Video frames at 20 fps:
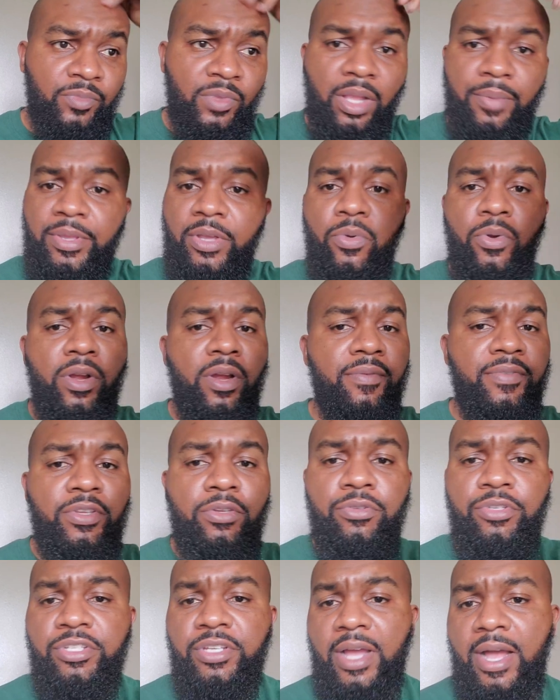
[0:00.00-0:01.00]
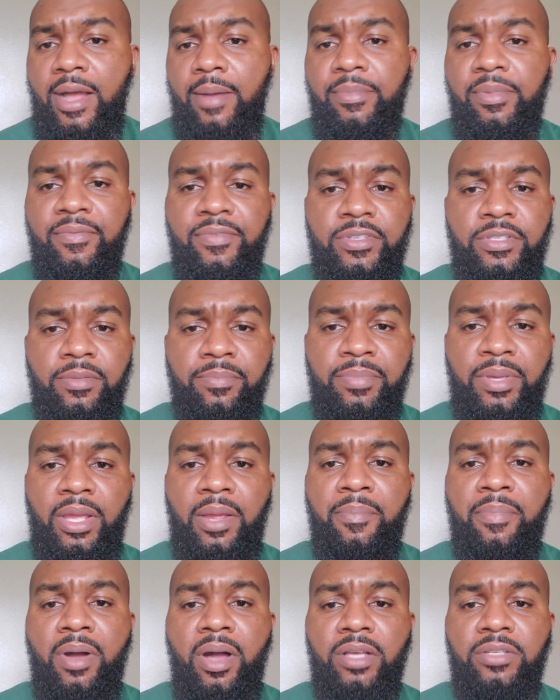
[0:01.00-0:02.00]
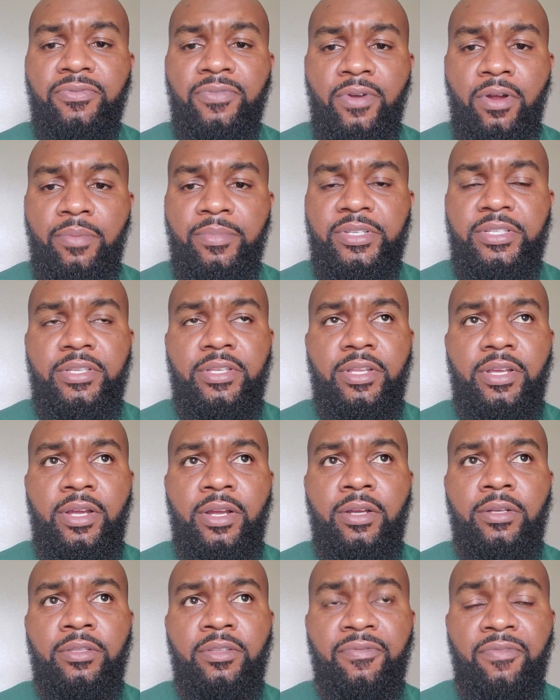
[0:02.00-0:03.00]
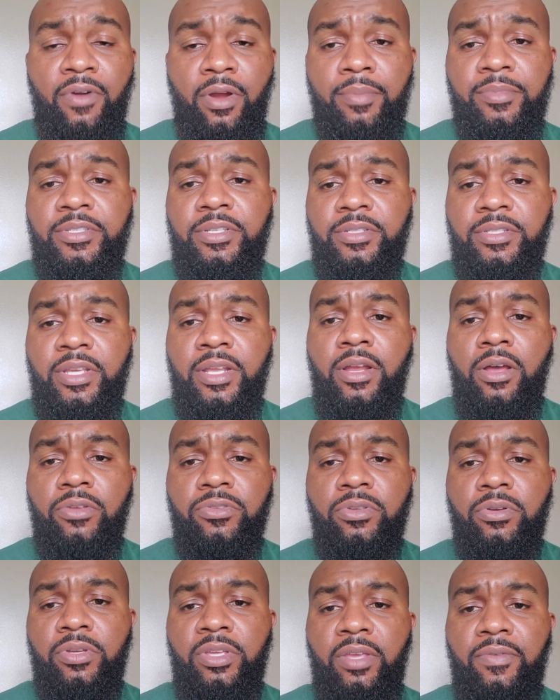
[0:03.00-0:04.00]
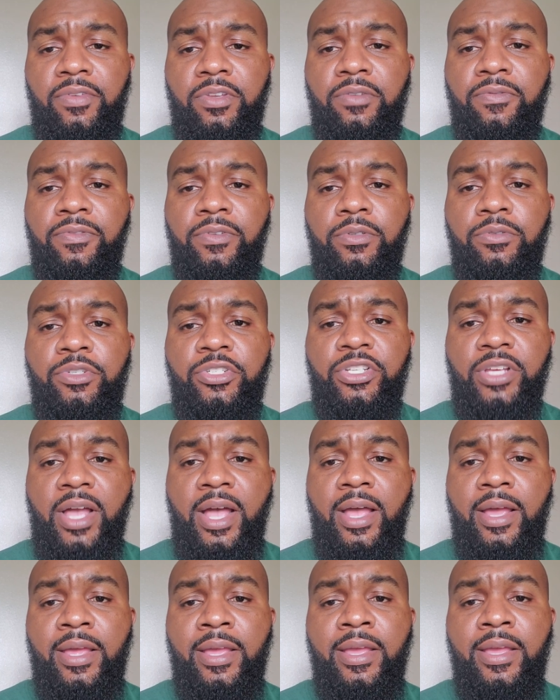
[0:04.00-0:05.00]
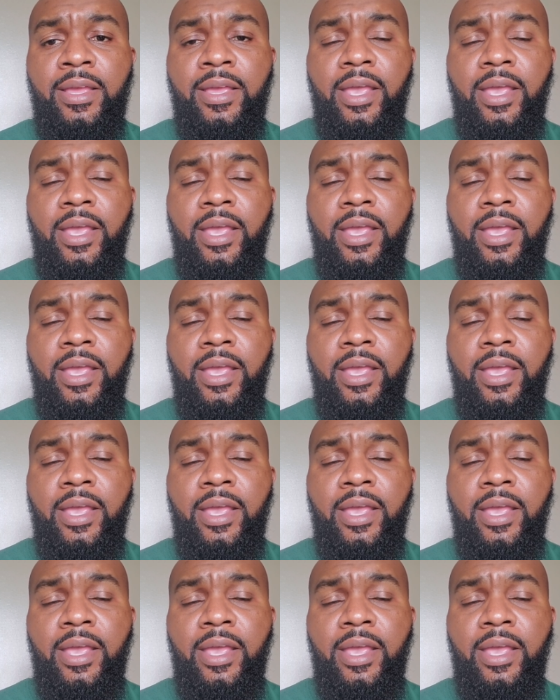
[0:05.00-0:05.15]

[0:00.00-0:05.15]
I mean, wherever you shop, if it's a big box pharmacy there, the pharmacist can also give you the flu shot.